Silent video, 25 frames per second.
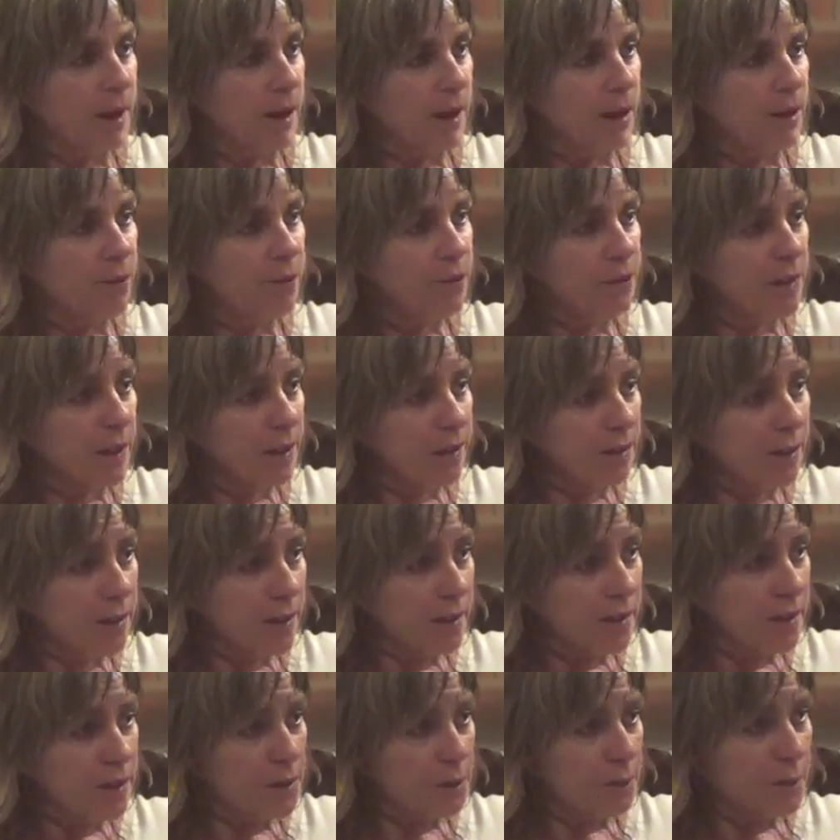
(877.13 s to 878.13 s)
If
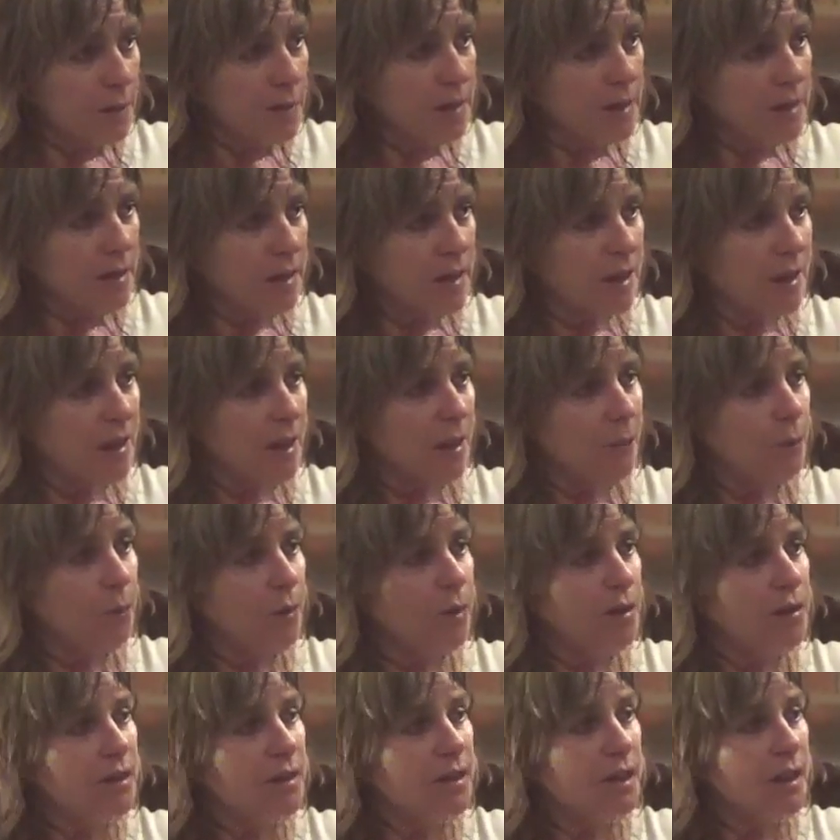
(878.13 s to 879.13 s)
nothing is missing, can
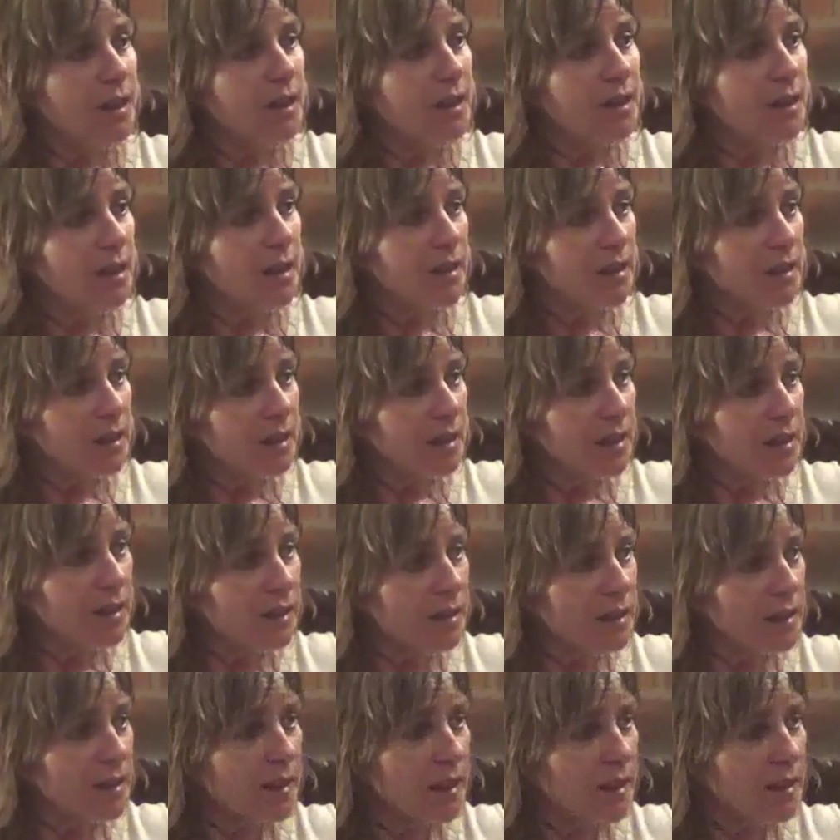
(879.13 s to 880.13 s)
we say that
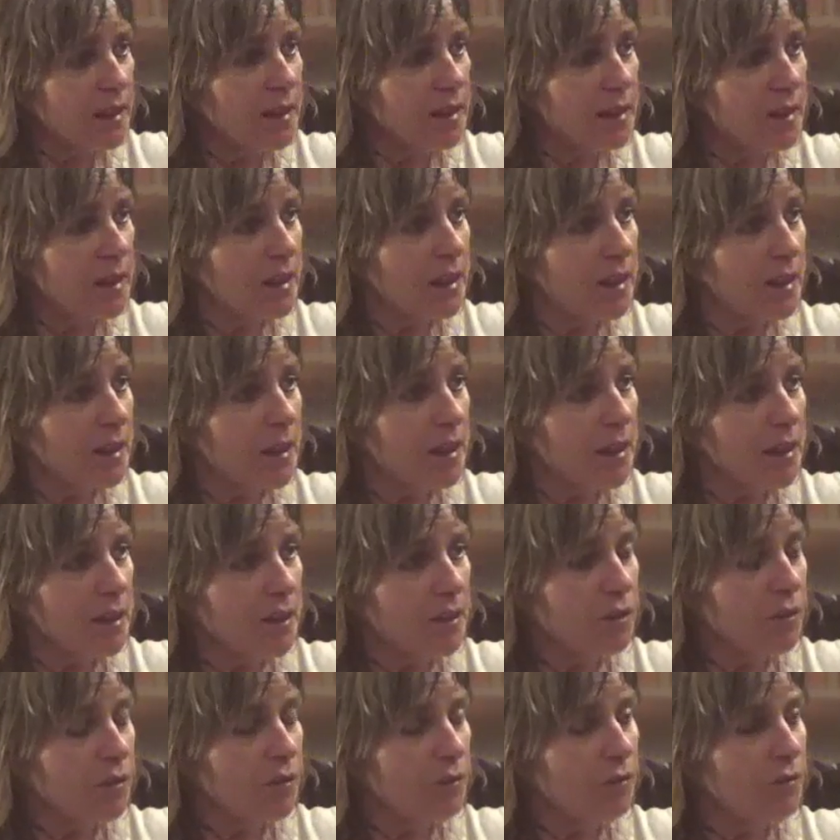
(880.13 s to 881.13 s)
this that is here
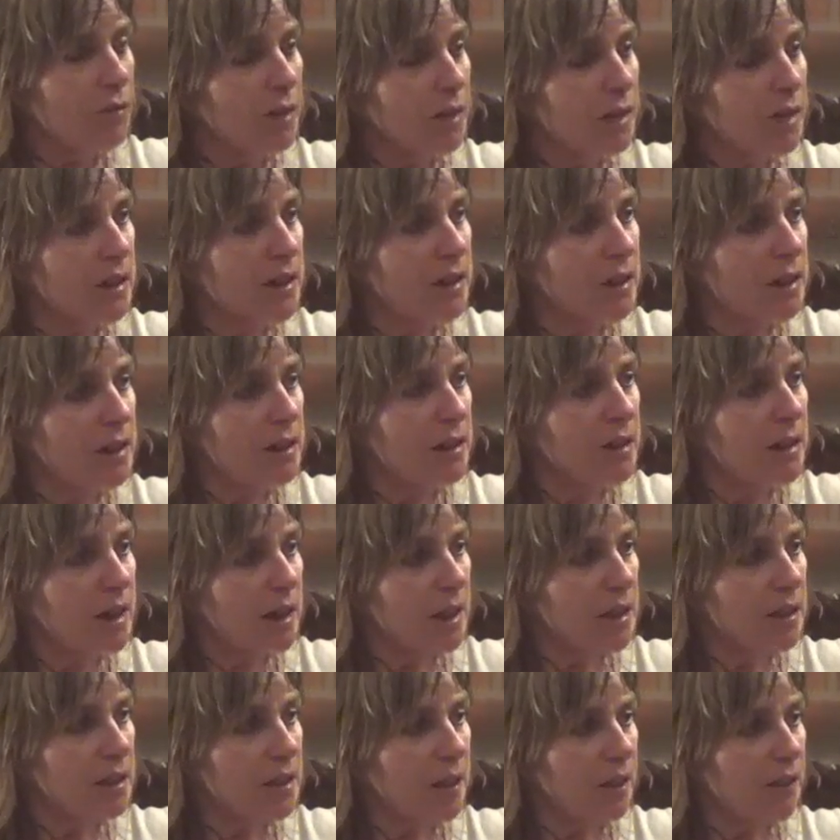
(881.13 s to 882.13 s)
is already
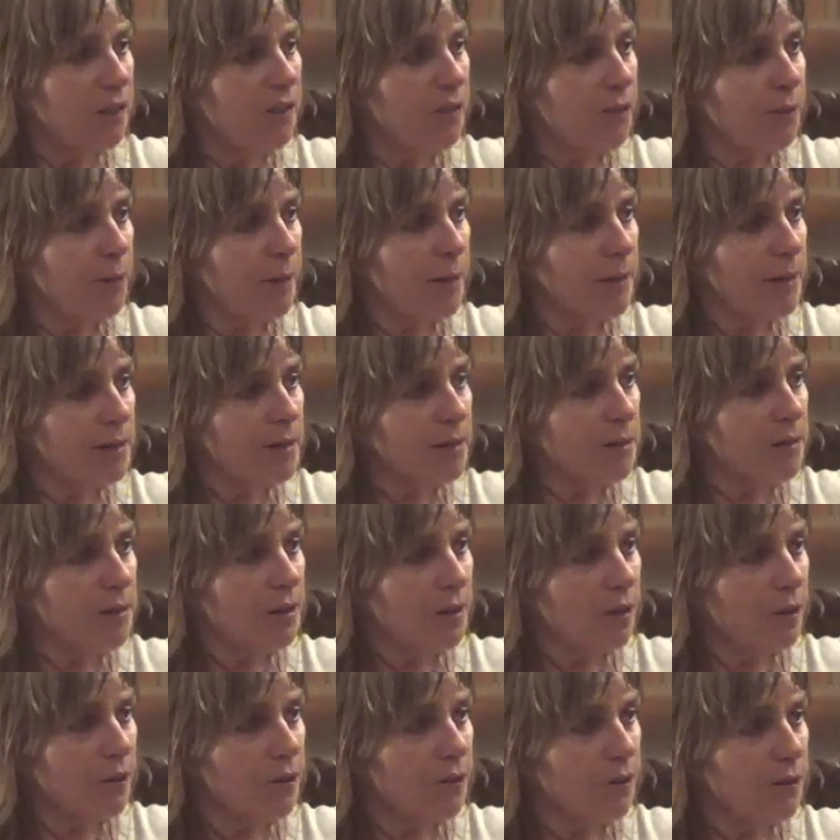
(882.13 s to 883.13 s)
enough by
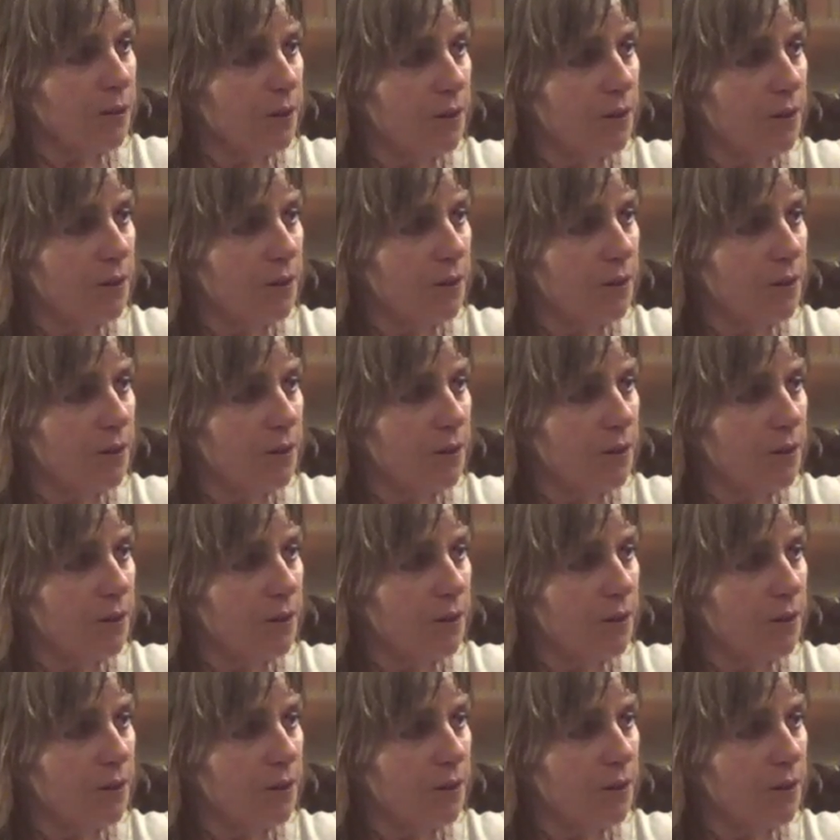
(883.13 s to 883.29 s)
itself?